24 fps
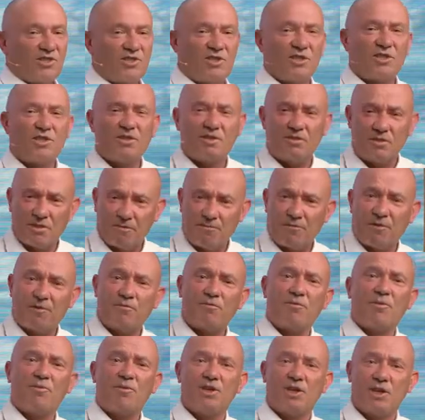
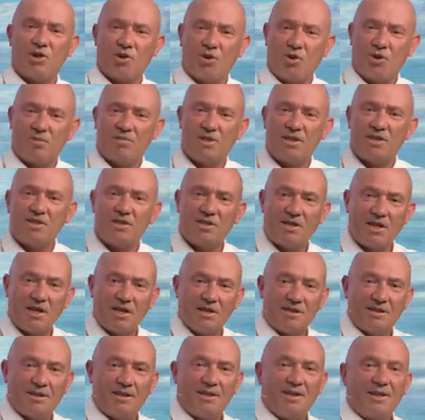different from the economy
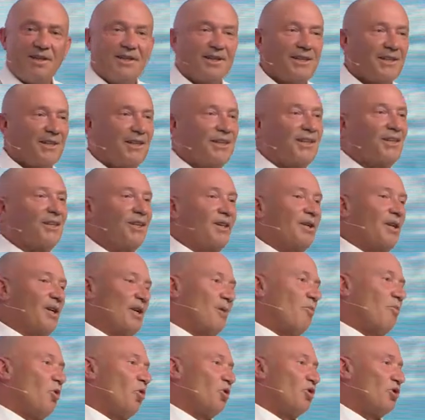today,
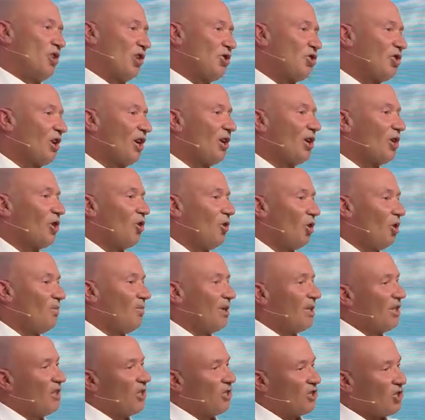a more digital
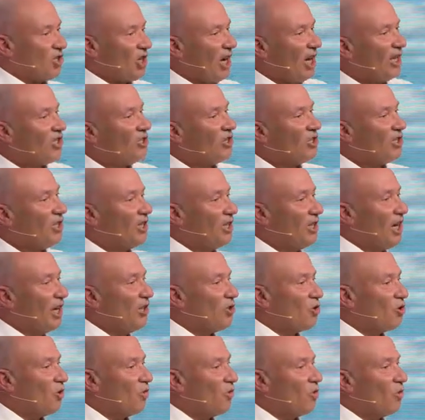economy that's changing the
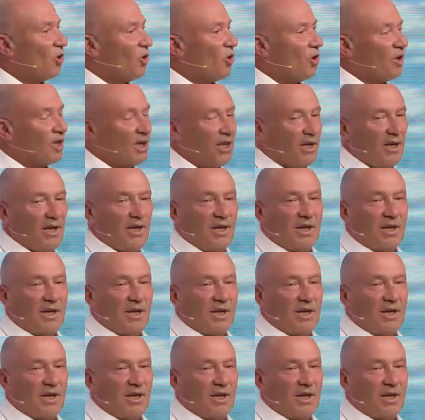nature of work.